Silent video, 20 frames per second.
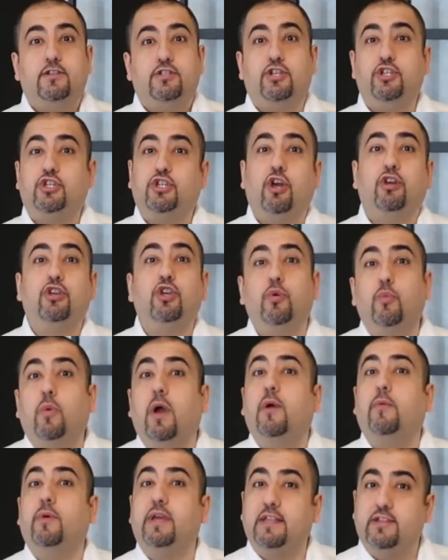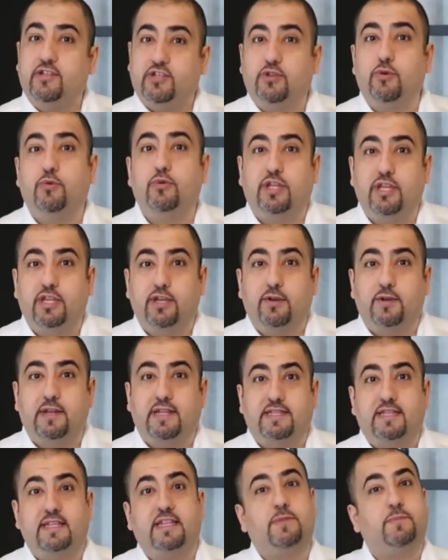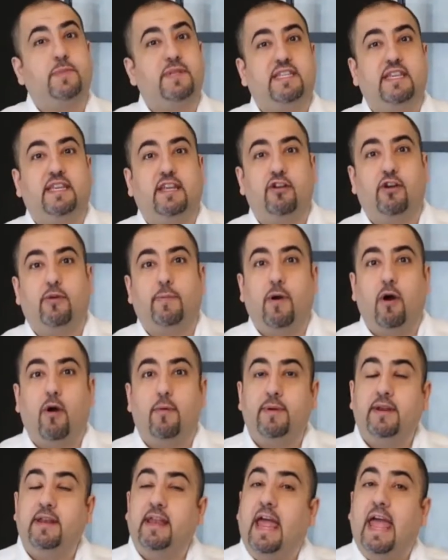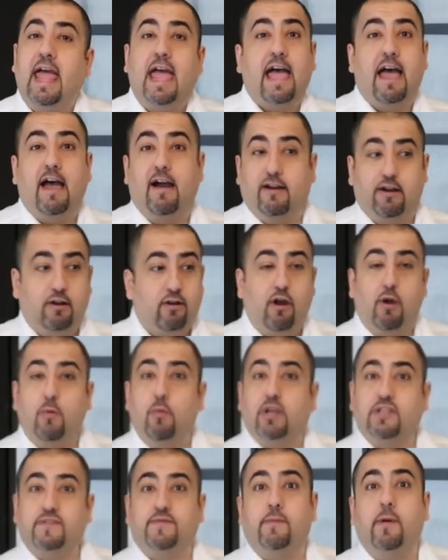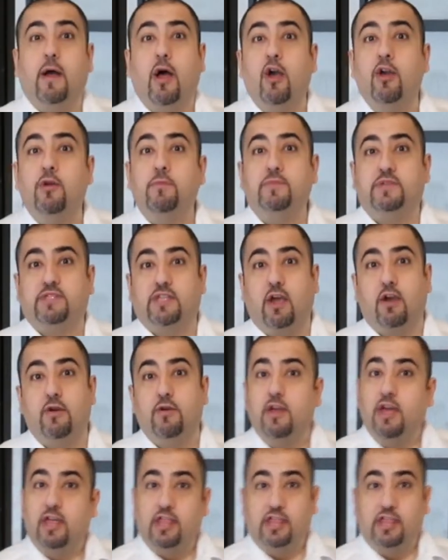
To show you where we installed the units in this particular apartment, our client works from home, so